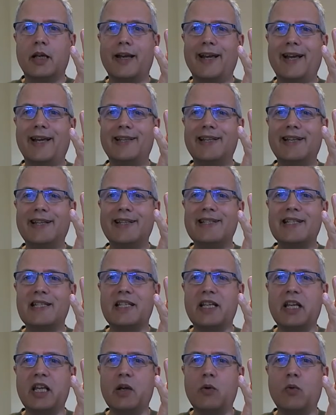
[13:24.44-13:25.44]
And then
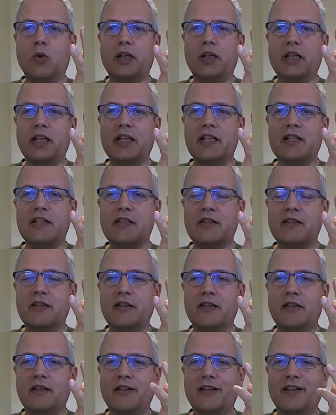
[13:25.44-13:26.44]
see what is
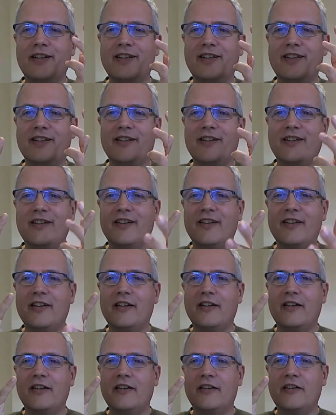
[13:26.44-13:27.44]

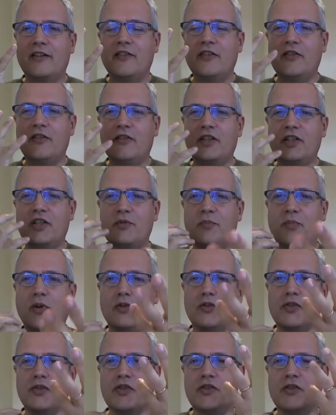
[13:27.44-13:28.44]
the
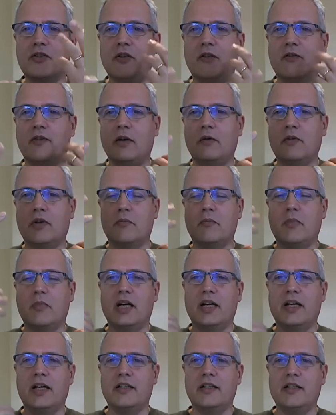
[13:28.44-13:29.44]
response of our
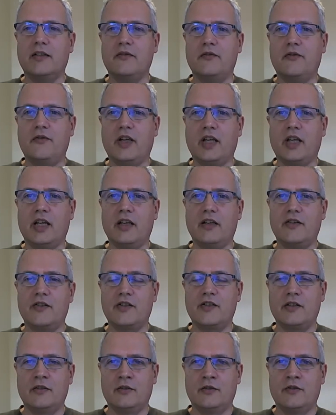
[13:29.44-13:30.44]
mind and
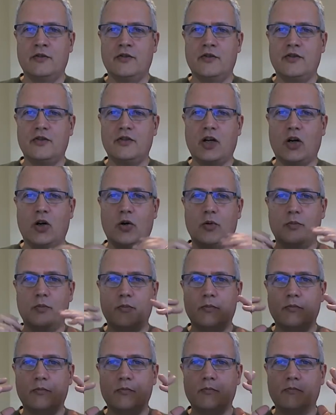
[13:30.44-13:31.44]
feelings. So now
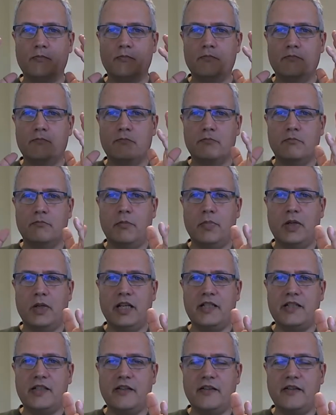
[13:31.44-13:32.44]

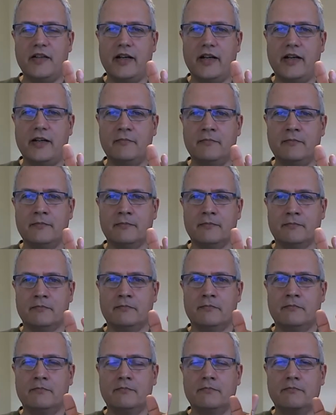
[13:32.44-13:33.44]
place it there
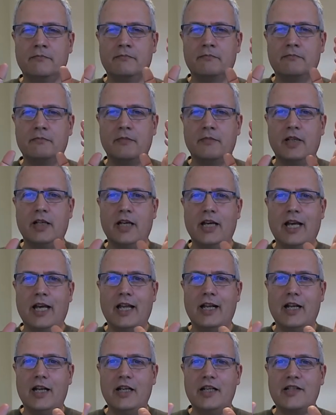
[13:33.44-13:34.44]

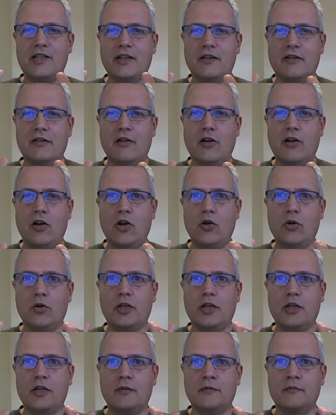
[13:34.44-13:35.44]
and listen,
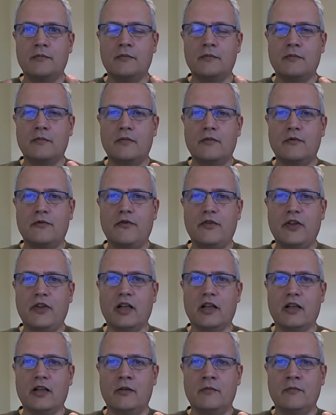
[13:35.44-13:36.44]
look,
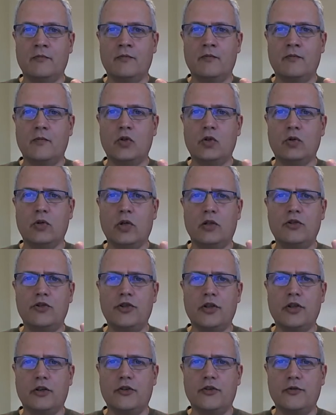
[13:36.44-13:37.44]
feel, do not
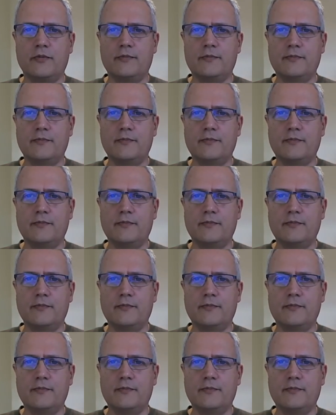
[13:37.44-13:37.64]
judge.